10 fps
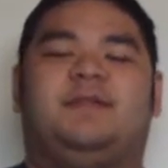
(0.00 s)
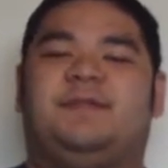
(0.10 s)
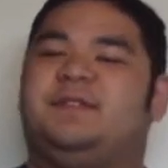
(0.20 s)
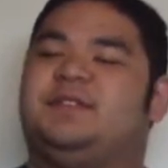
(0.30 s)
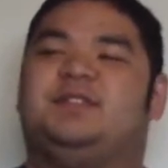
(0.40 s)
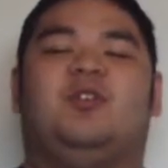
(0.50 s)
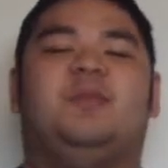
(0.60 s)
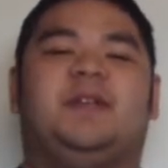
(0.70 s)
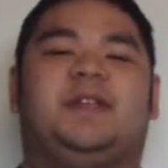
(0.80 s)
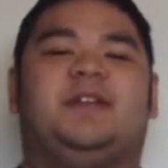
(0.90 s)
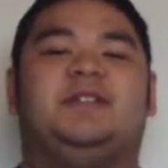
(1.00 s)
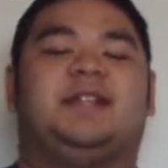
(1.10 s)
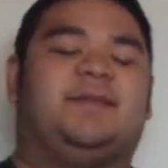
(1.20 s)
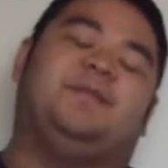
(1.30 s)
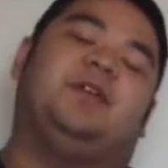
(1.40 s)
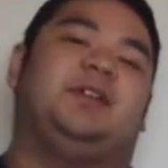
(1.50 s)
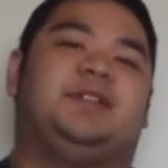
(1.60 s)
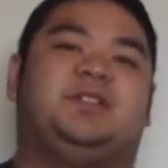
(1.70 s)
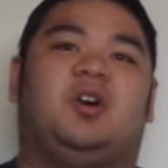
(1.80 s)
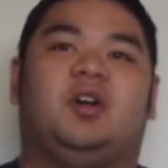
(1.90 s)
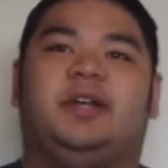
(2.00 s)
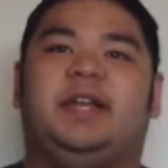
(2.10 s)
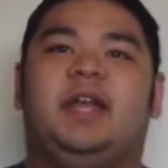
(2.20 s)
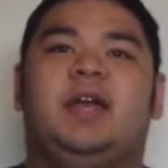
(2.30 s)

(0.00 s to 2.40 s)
for so many years, and I'm really sorry.